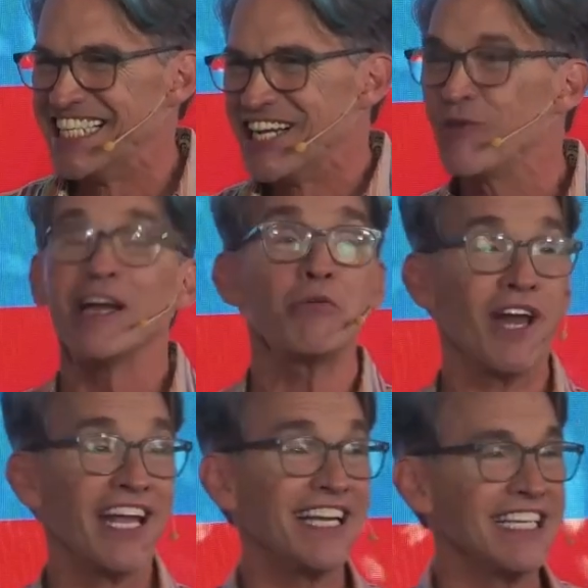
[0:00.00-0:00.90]
Oh, I
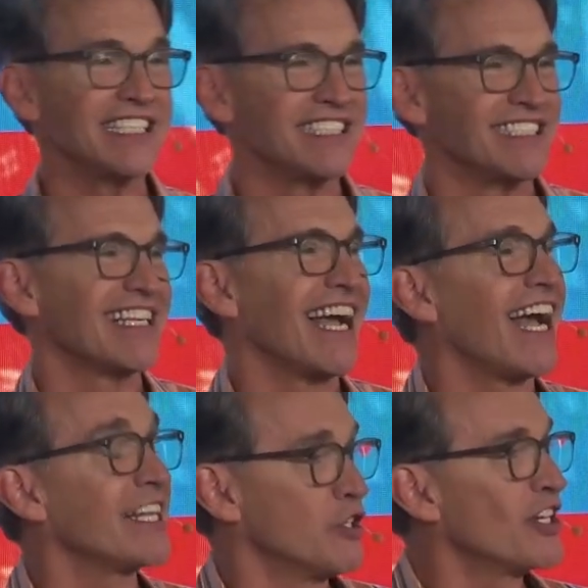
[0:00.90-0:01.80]
read it.
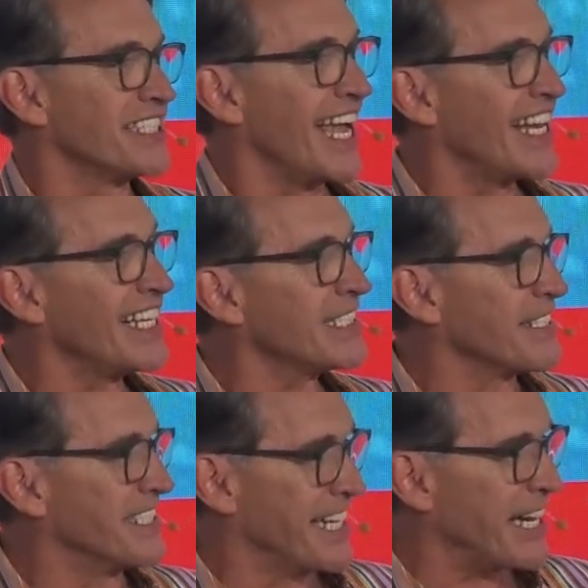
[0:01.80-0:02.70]
I looked at it.
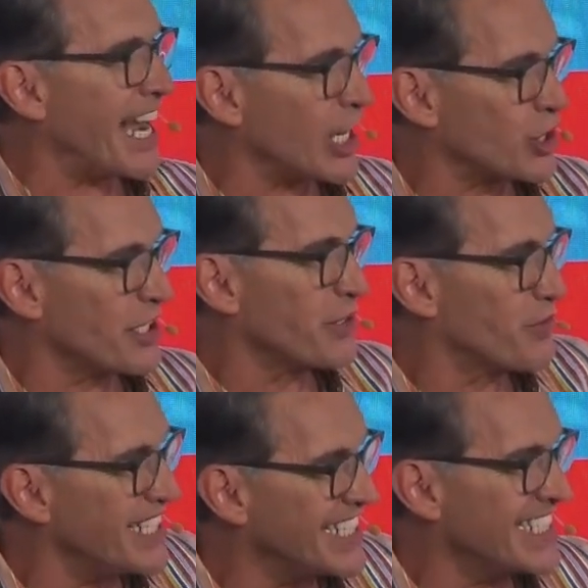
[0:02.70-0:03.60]
Did I actually
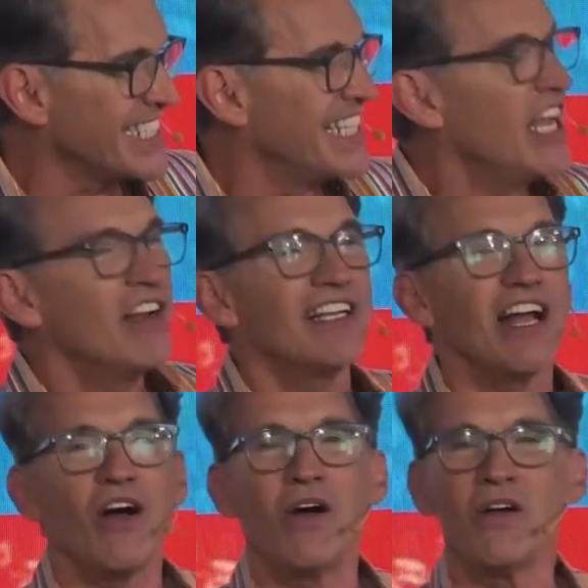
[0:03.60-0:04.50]
read it?
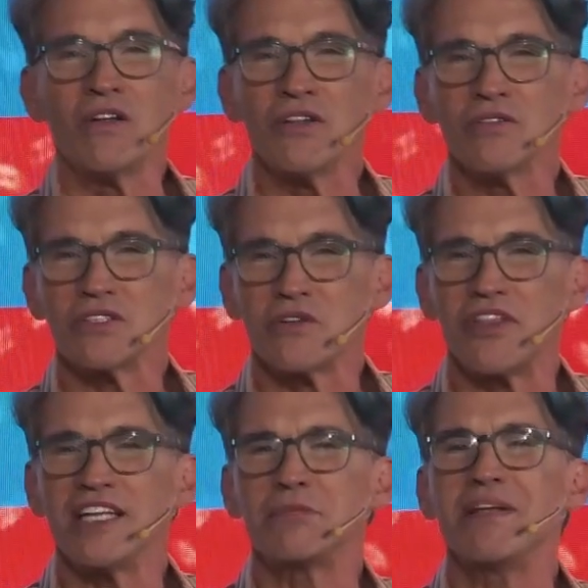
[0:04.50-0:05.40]
All those little
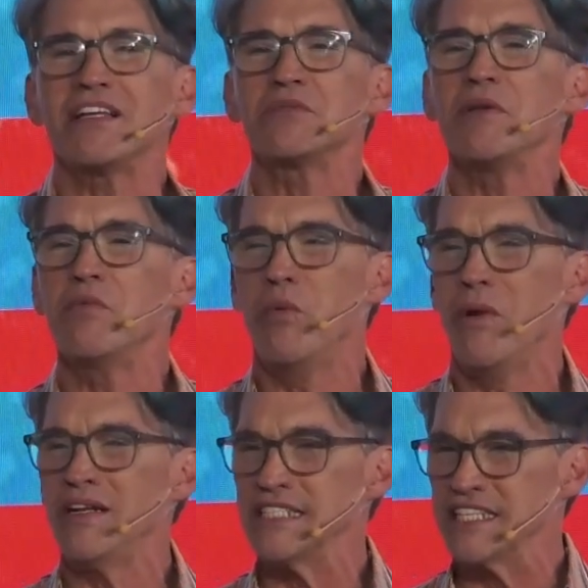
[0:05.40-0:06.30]
things because we
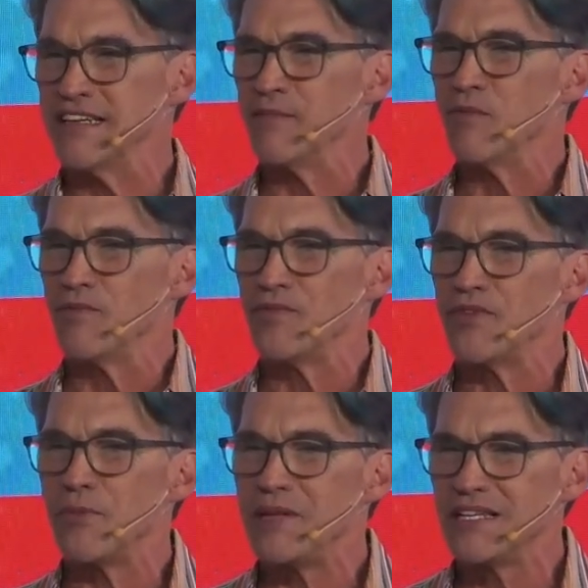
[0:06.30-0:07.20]
want
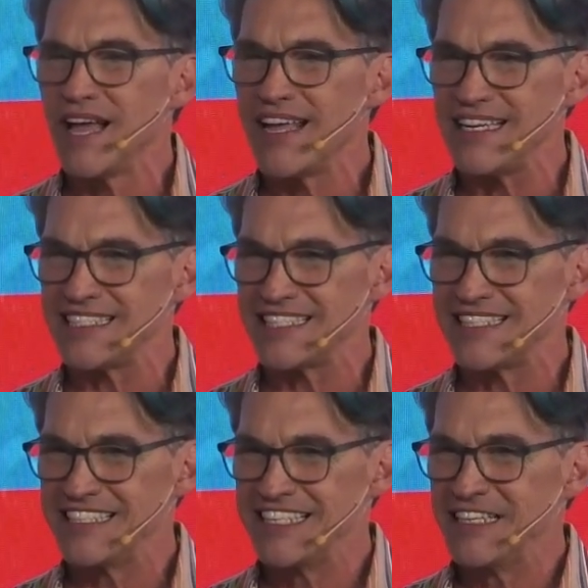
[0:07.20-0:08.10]
to be liked.
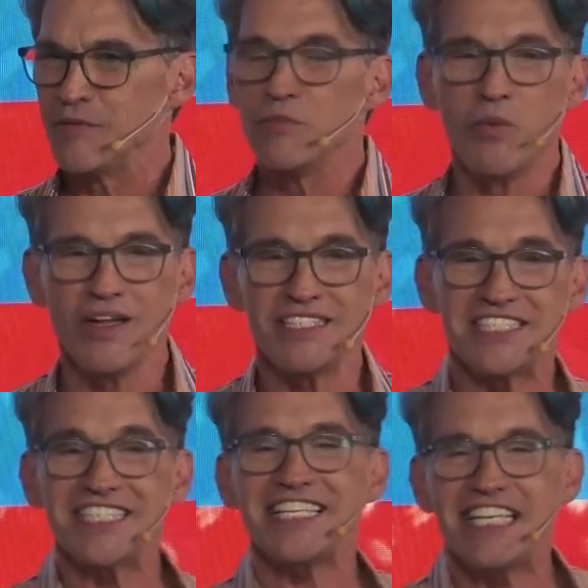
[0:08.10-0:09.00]
We want
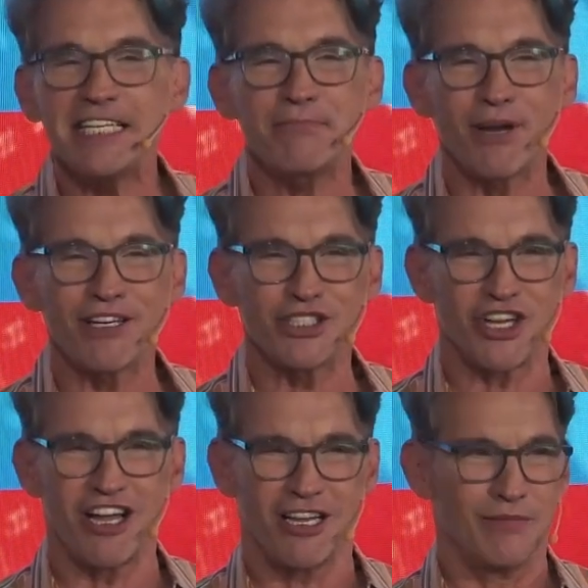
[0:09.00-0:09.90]
to keep our
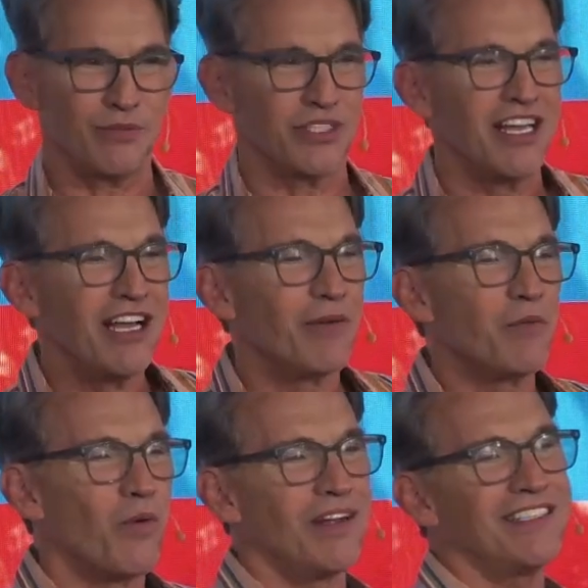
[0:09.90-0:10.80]
jobs. We
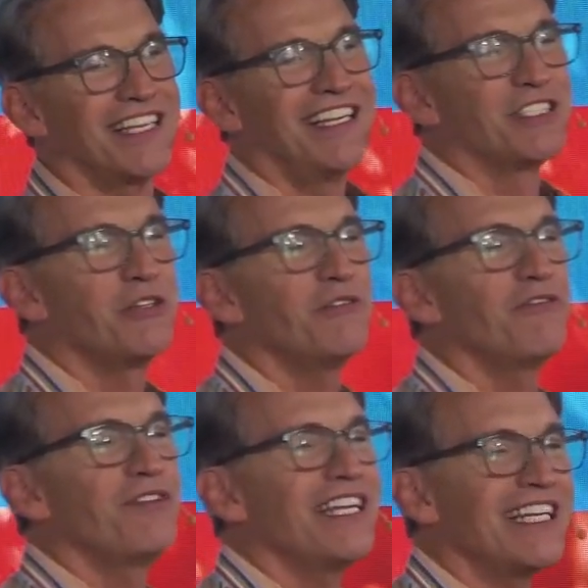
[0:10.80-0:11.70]
want to
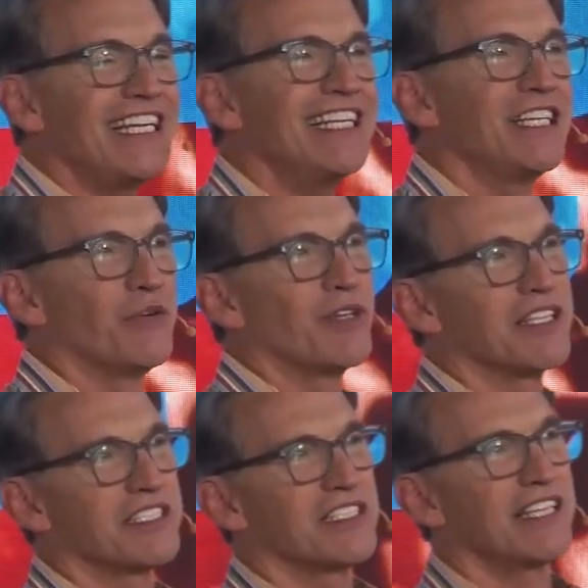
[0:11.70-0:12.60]
fit in with the
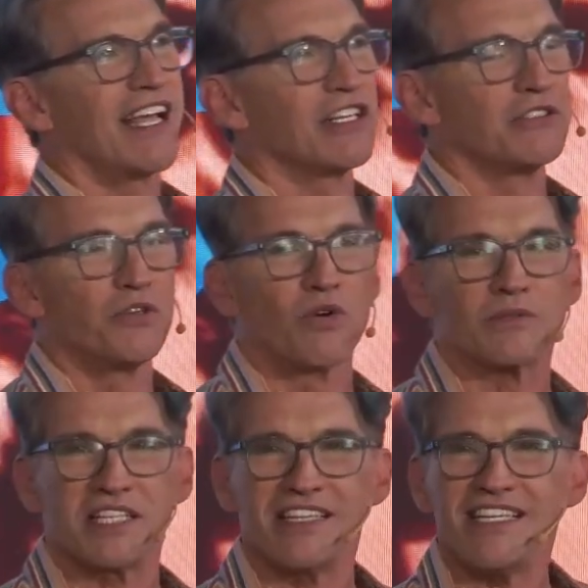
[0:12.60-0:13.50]
societal norms.
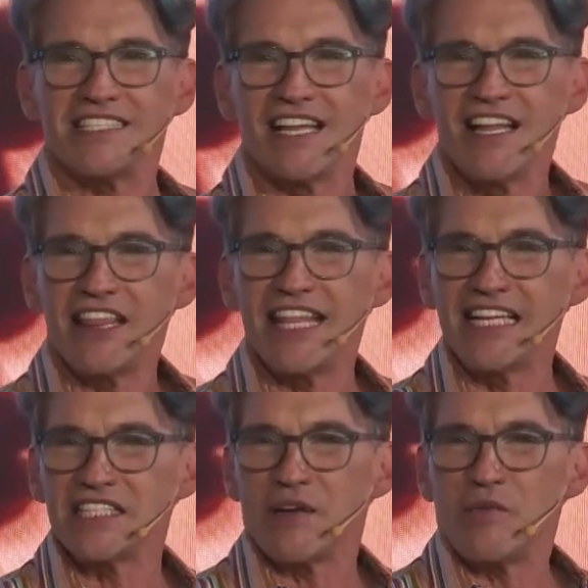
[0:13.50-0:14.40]
And these
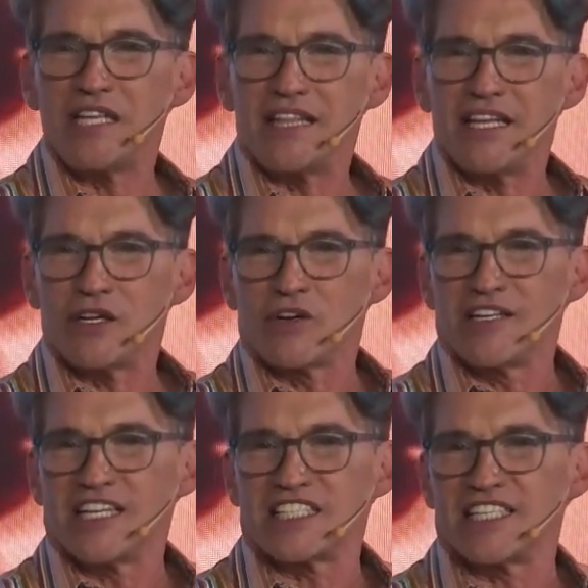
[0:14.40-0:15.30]
things that we think aren't
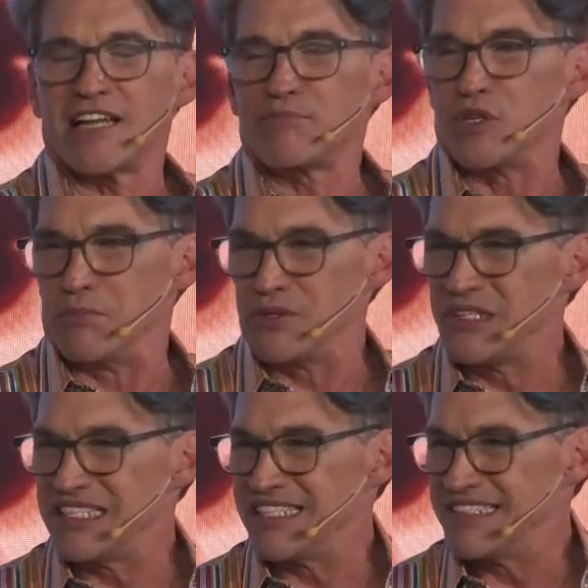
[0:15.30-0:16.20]

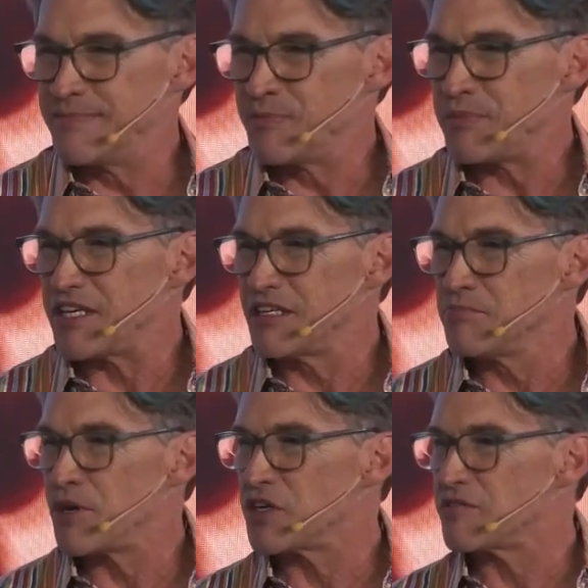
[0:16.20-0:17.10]
acceptable become
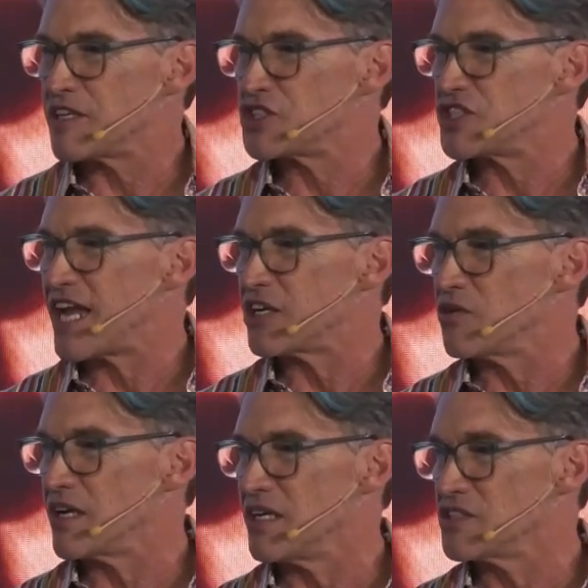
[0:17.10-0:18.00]
part of our shadow
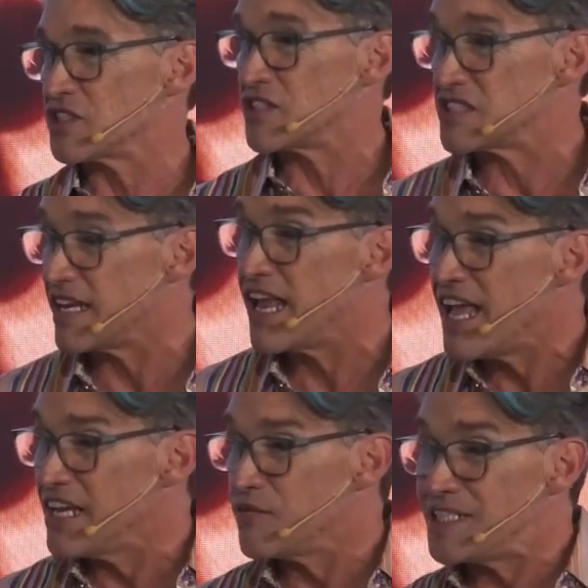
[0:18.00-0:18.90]
consciousness. And
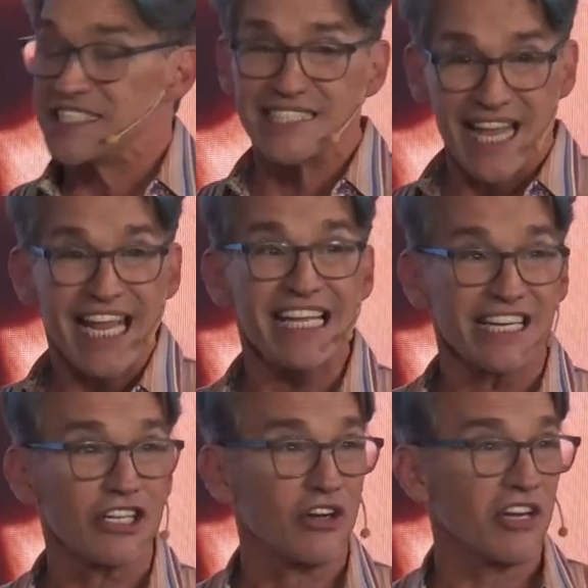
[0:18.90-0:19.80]
if we say it
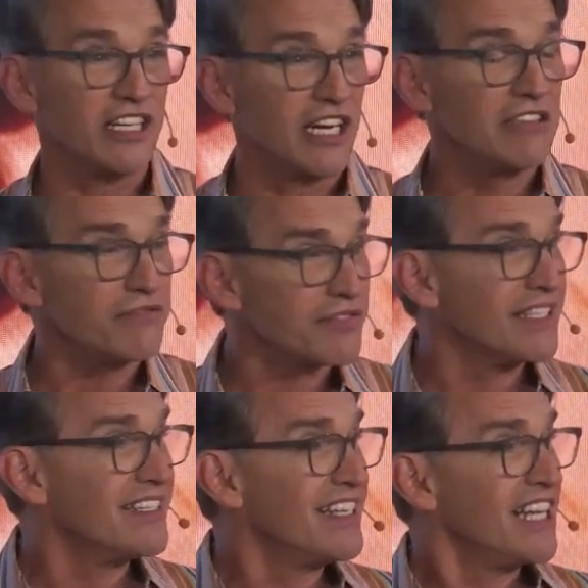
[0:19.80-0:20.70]
long enough,
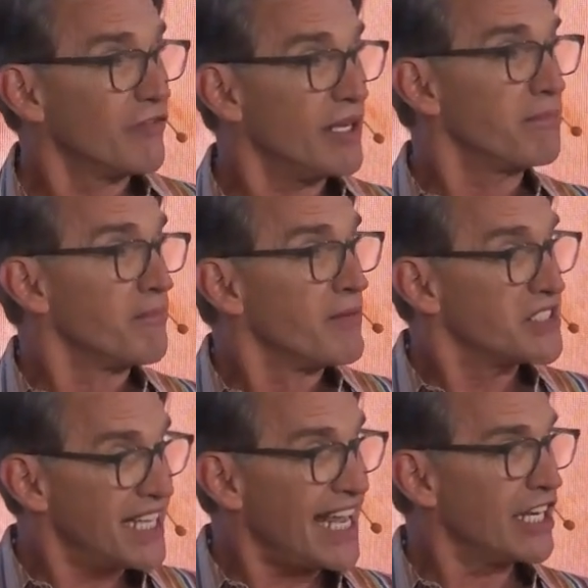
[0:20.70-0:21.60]
if we
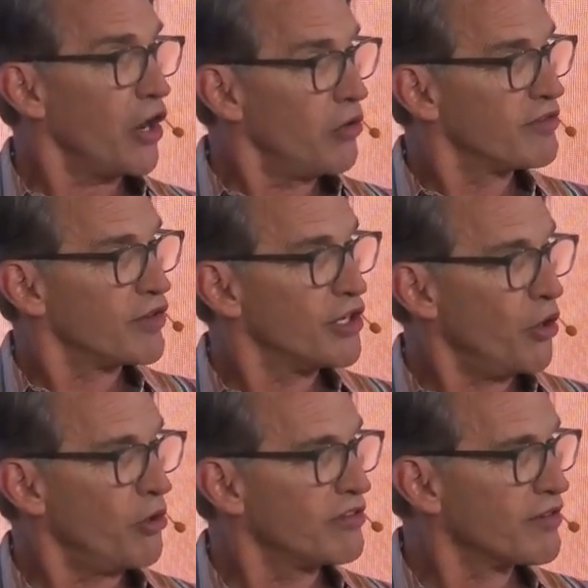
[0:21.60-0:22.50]
say it over and
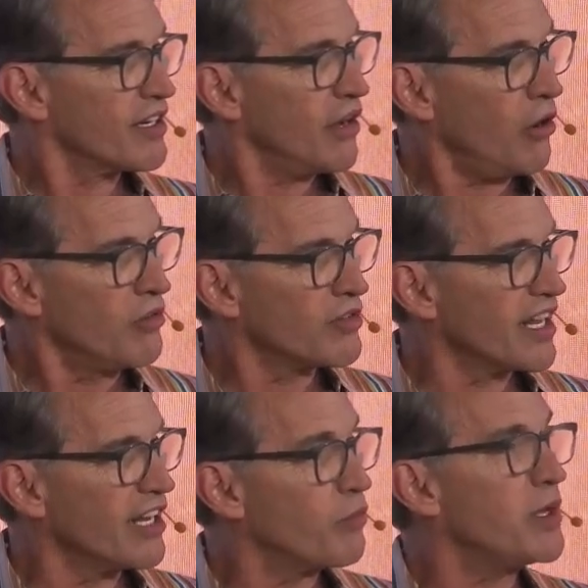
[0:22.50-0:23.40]
over and over
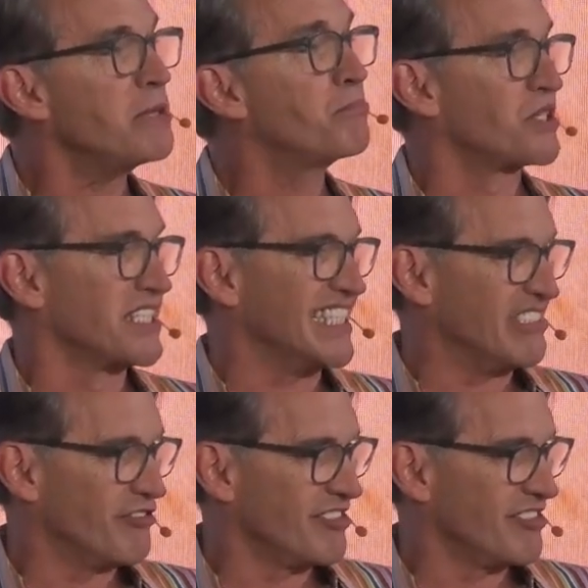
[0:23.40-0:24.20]
again, we believe